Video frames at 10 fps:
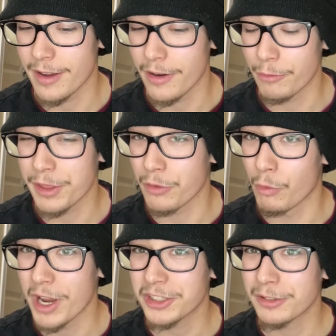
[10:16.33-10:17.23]
a
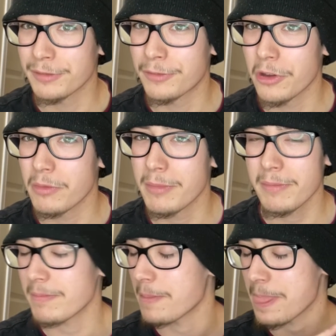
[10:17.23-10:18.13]
Western film.
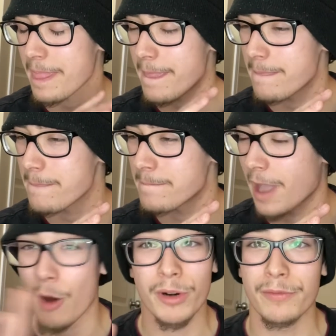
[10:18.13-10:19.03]

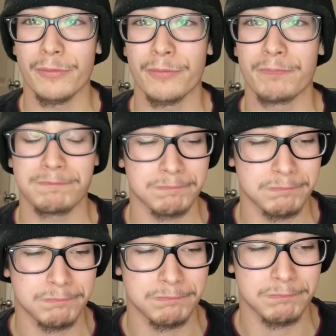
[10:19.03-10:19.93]
I would
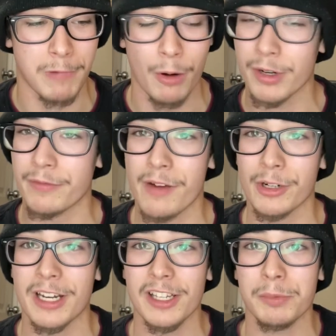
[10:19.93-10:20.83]
have never
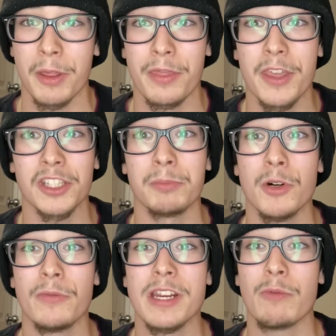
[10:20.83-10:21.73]
guessed, but this
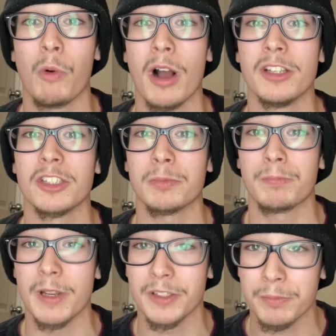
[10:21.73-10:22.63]
movie
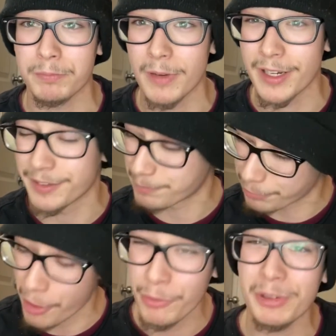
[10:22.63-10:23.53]
is and
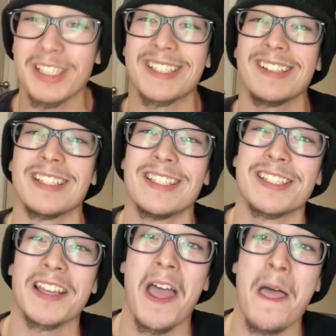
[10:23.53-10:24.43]
probably still
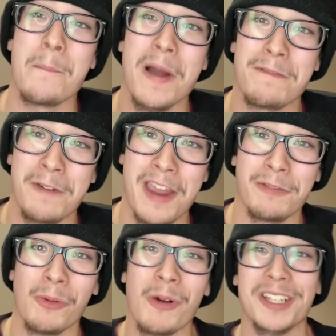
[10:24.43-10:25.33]
is my
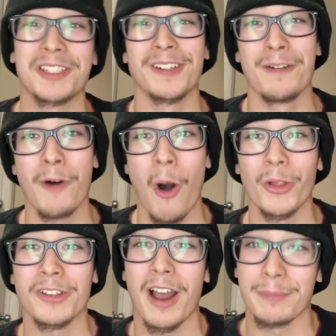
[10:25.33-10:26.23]
favorite Western of all
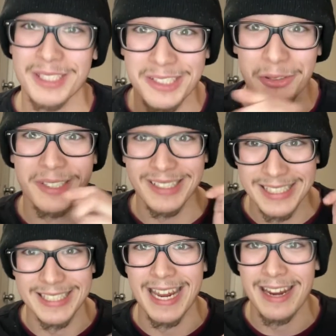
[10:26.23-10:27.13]
time, still to
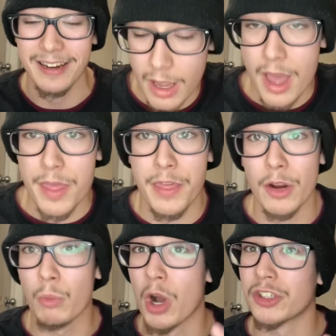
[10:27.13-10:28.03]
this day. There
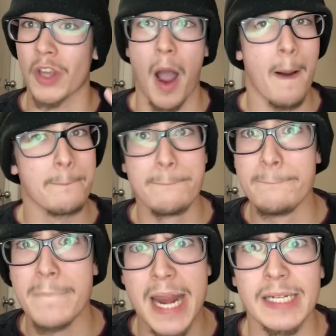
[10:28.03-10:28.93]
was
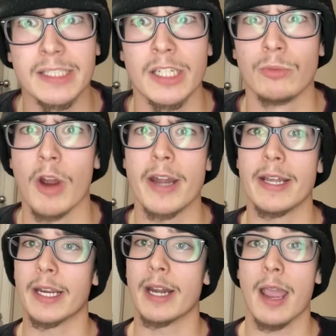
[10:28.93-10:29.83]
amazing
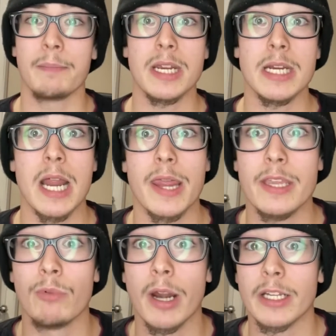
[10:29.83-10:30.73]
writing, and I mean the
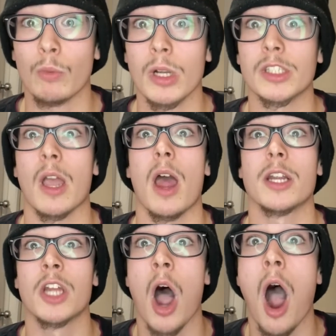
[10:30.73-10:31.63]
writing was
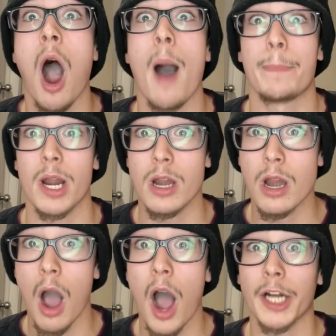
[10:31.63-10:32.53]
top
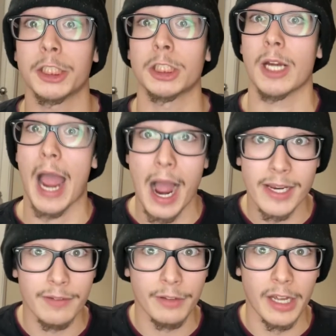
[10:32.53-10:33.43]
notch. I
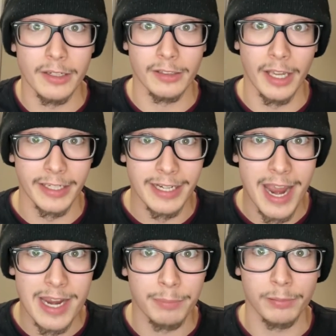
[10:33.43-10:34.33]
give that like an
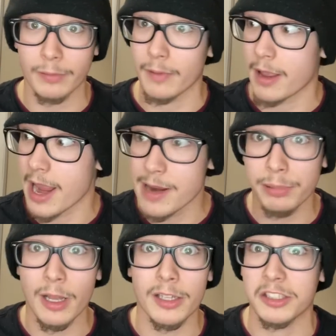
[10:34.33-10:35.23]
A
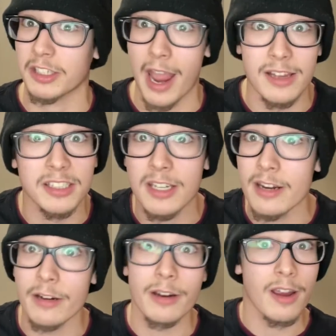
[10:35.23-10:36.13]
plus S
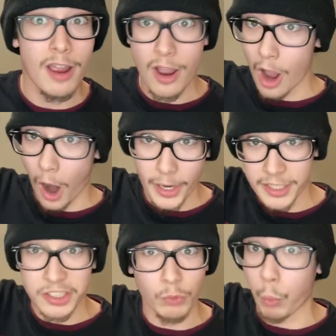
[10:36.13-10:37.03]
tier.
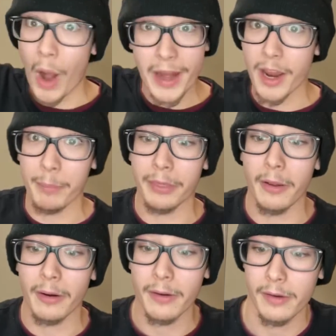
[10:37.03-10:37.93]
It's way up there.